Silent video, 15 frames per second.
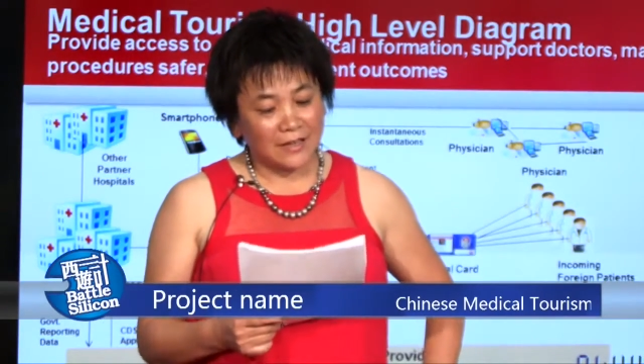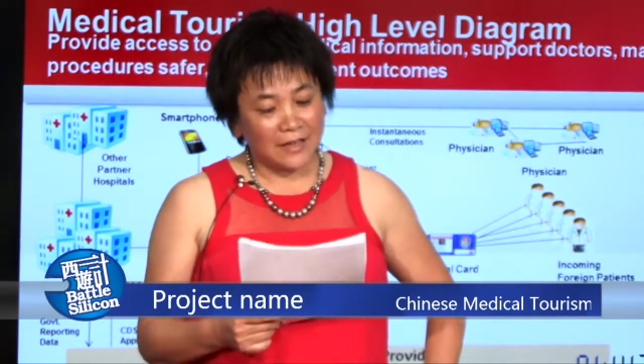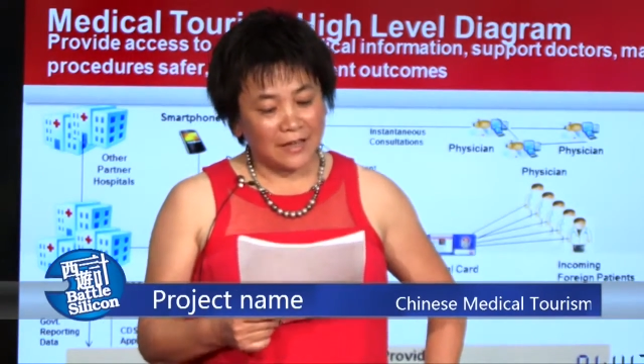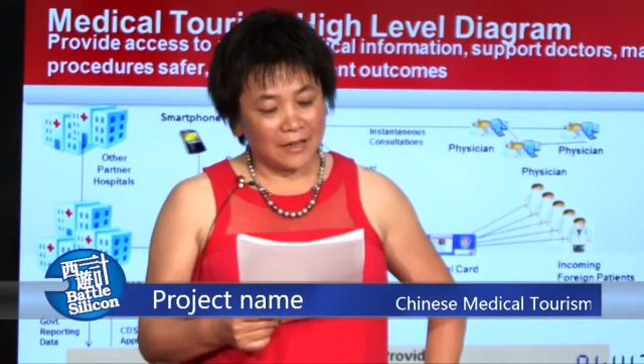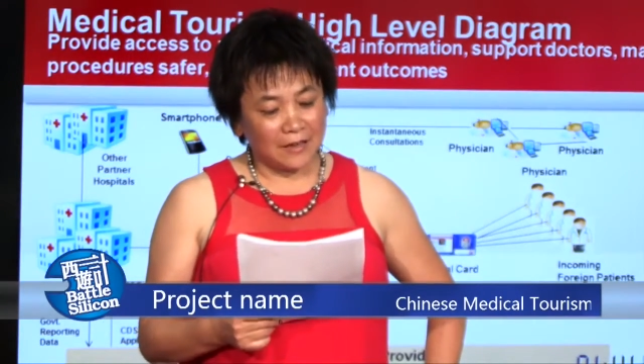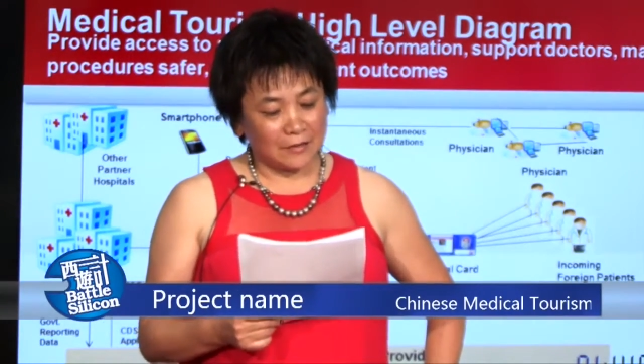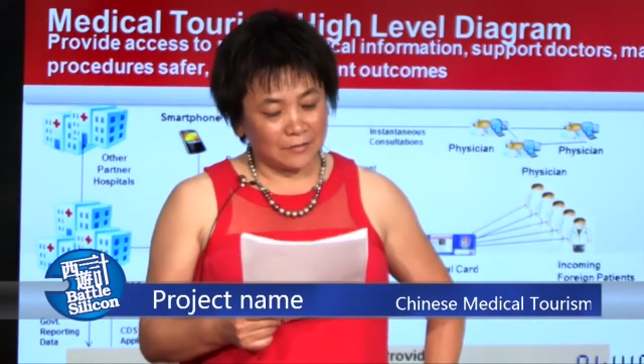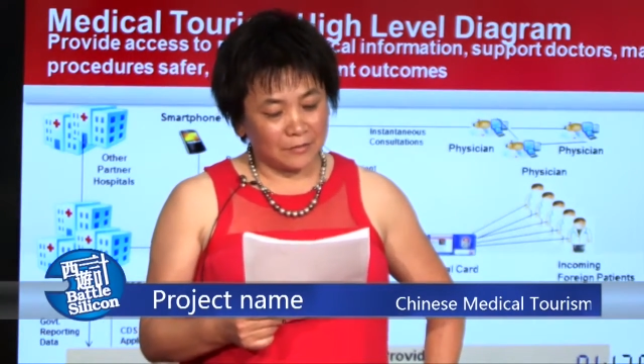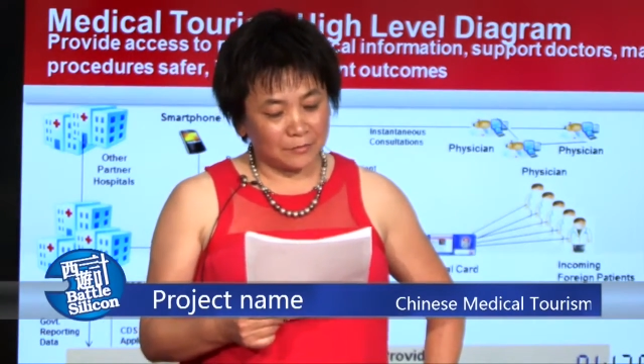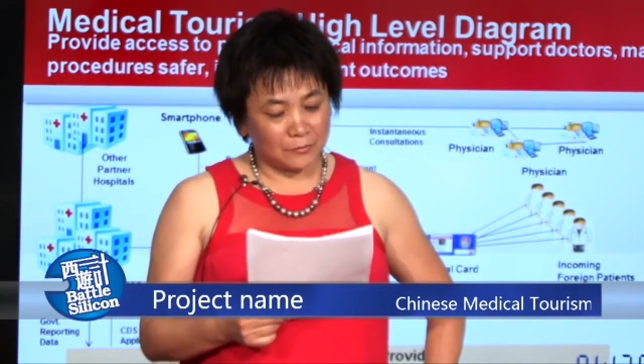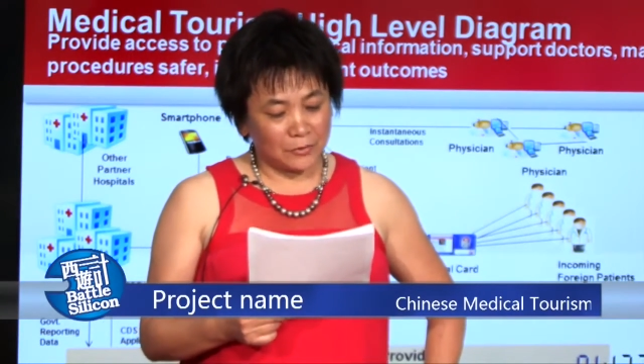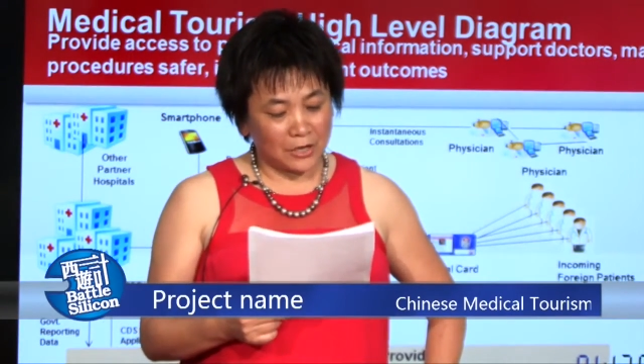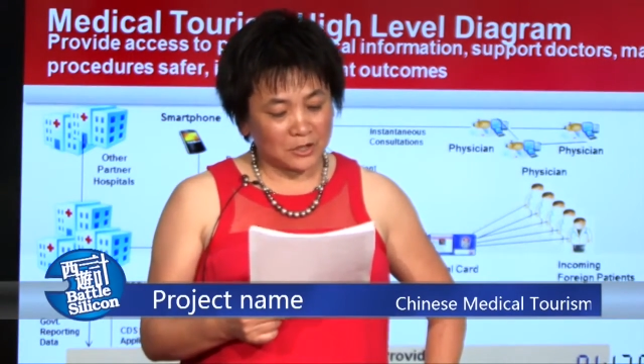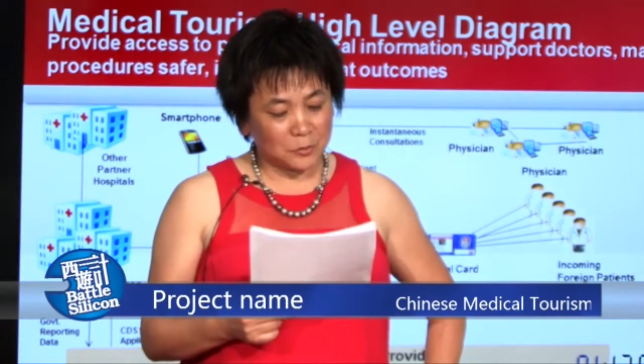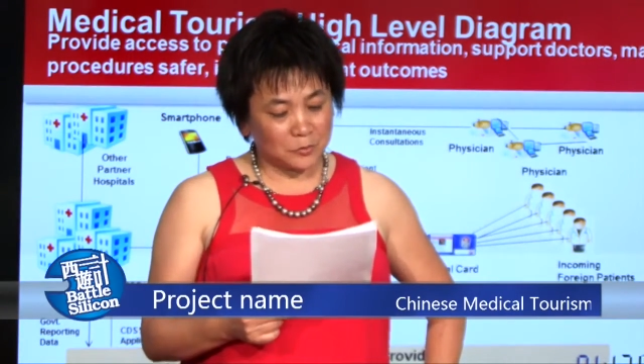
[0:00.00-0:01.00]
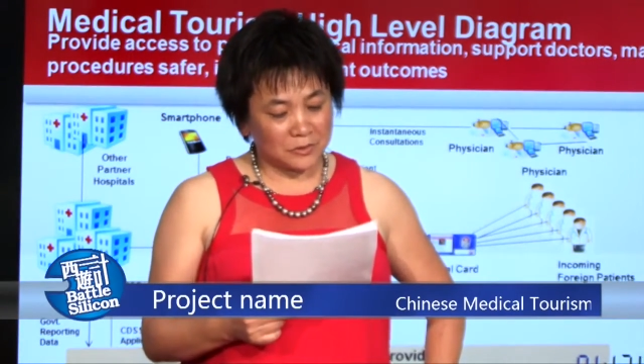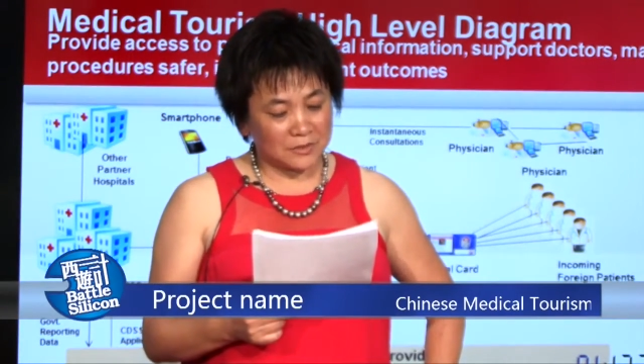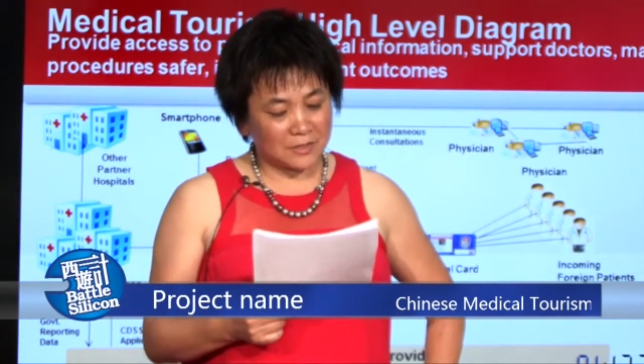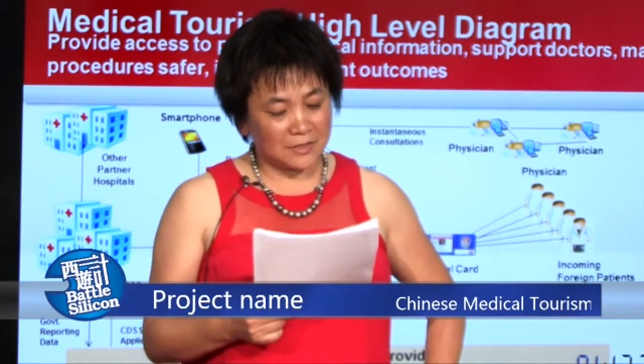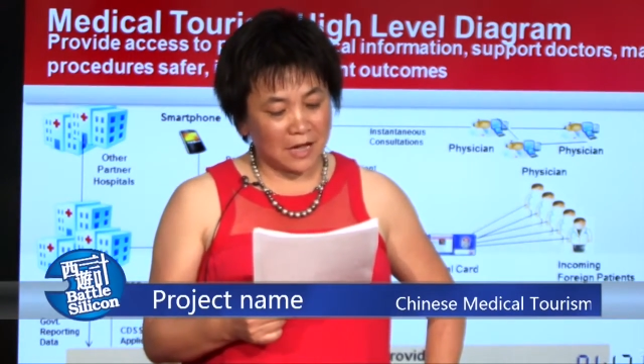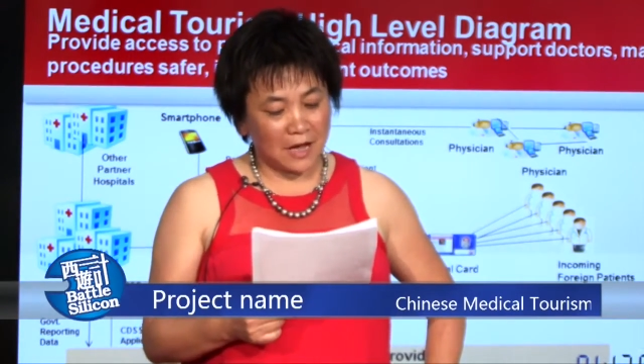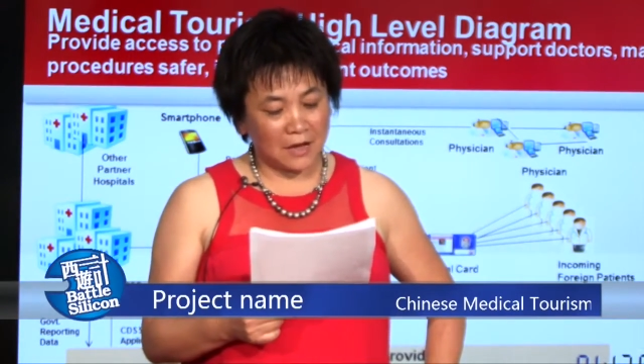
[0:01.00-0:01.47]
And Raj
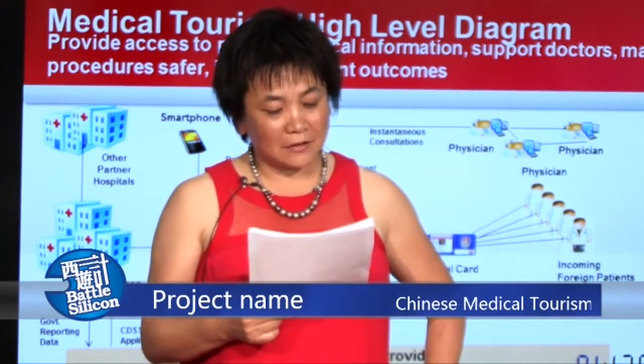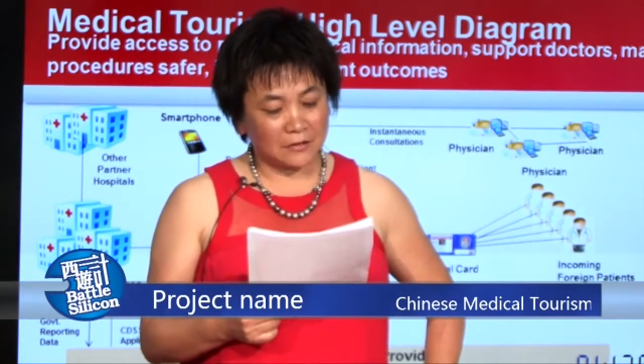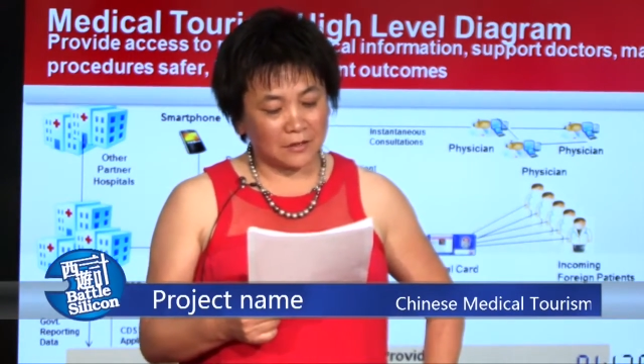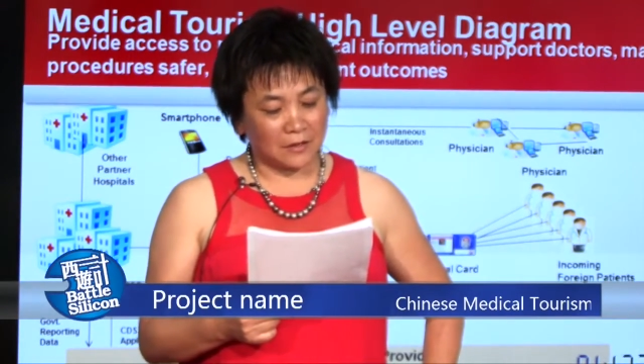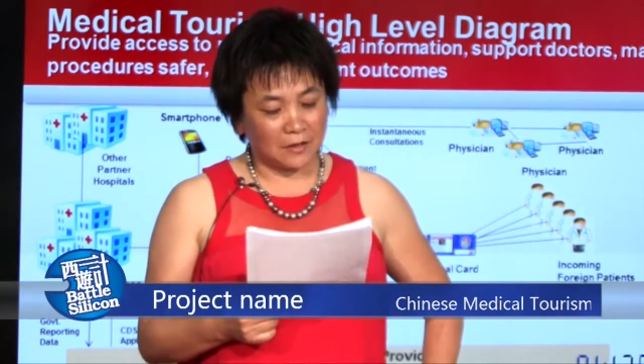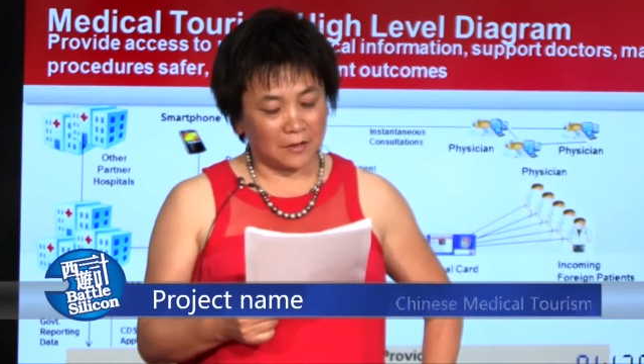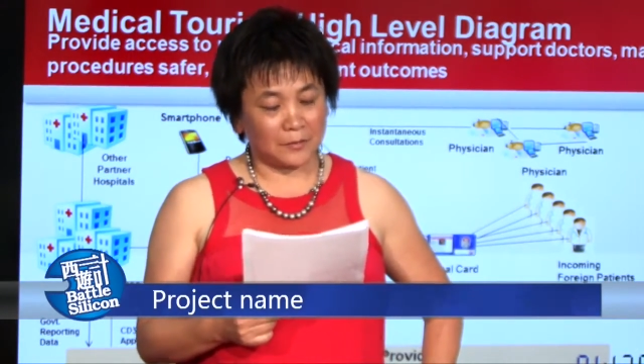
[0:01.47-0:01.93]
Prasad